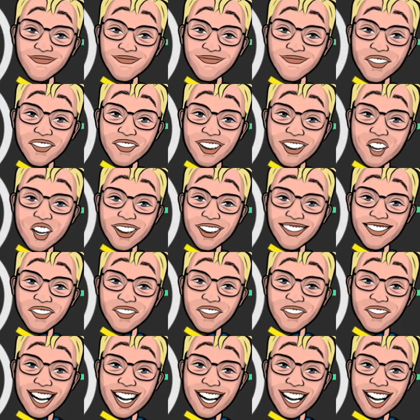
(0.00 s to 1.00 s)
Clearly
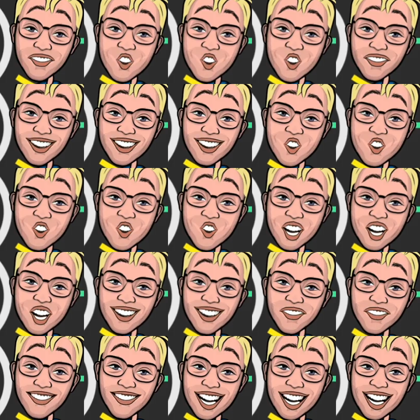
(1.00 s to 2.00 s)
state what you
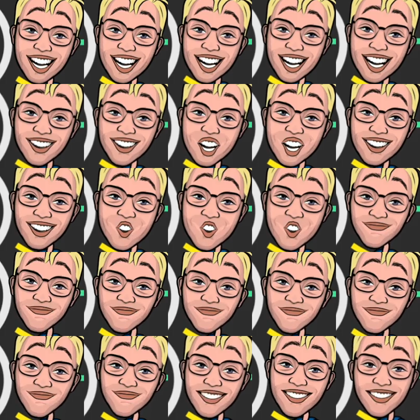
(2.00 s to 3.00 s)
want the AI to do.
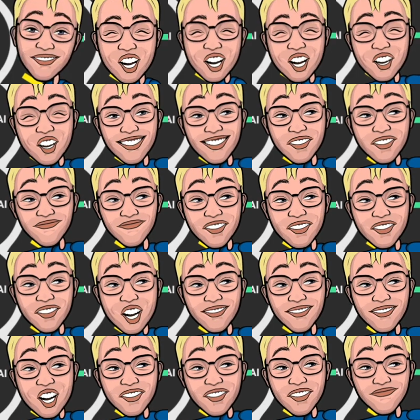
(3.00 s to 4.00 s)
Be very
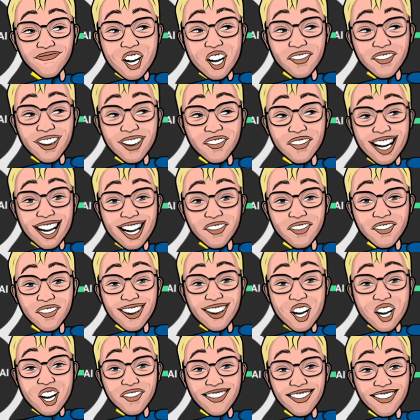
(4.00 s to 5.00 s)
specific about the
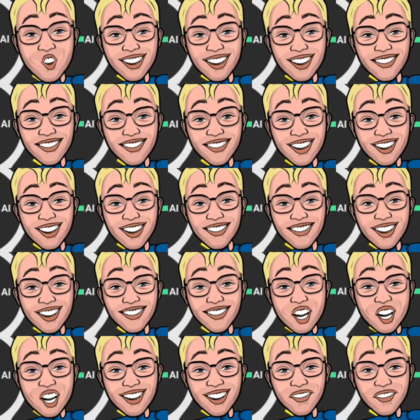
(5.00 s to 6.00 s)
action that you need. Do you
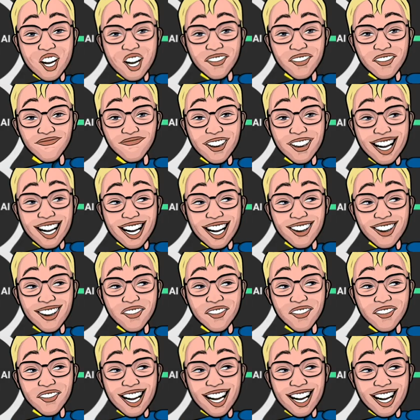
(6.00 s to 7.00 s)
need it to explain,
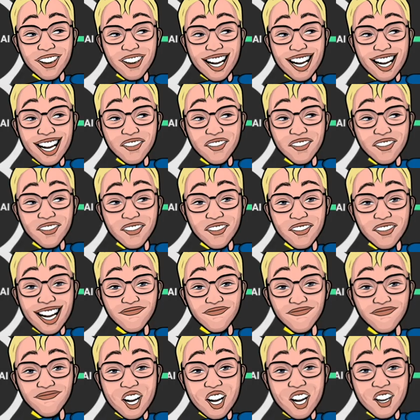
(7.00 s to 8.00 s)
to analyze, to
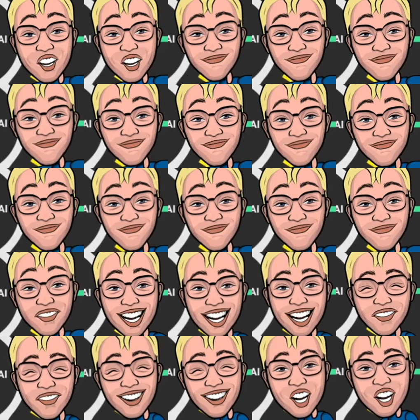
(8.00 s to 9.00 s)
compare?
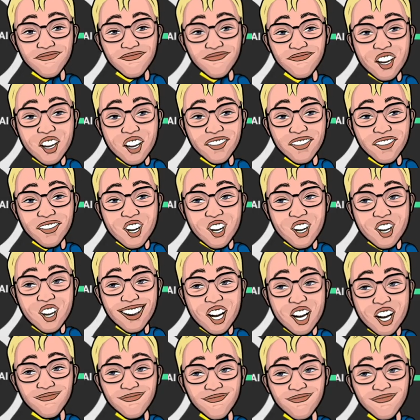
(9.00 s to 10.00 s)
Taking a
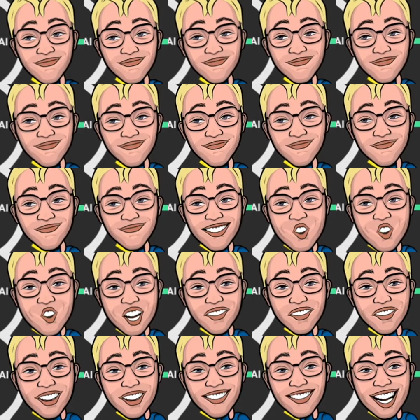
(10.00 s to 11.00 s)
persona you
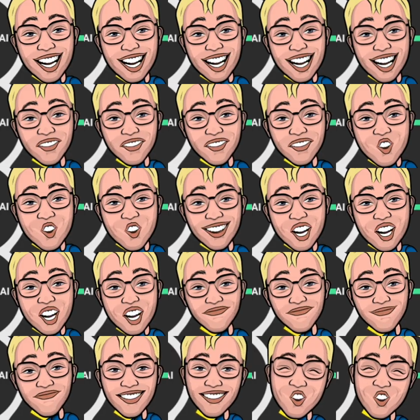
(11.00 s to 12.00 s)
want the AI to
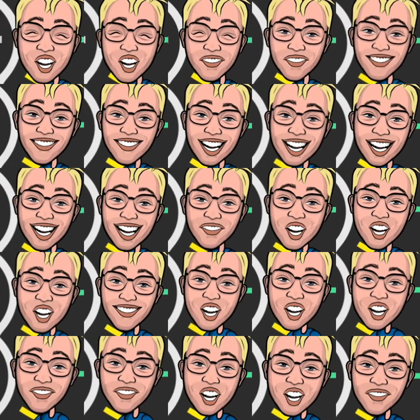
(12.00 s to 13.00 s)
adopt. Do you want the AI to
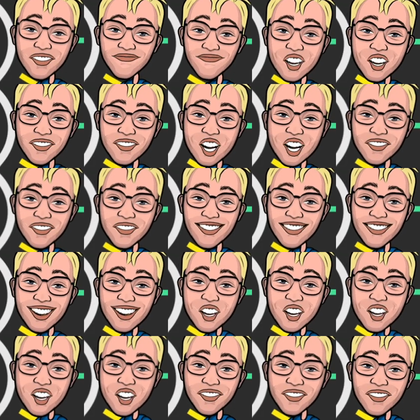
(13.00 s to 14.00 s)
be an expert, a
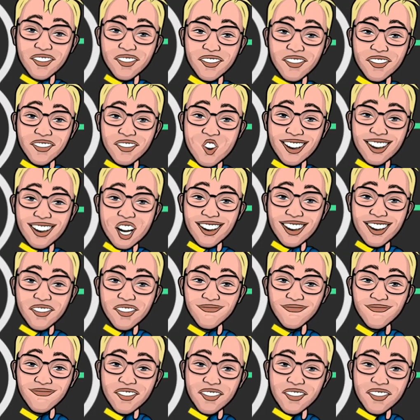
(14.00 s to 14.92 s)
teacher, a student?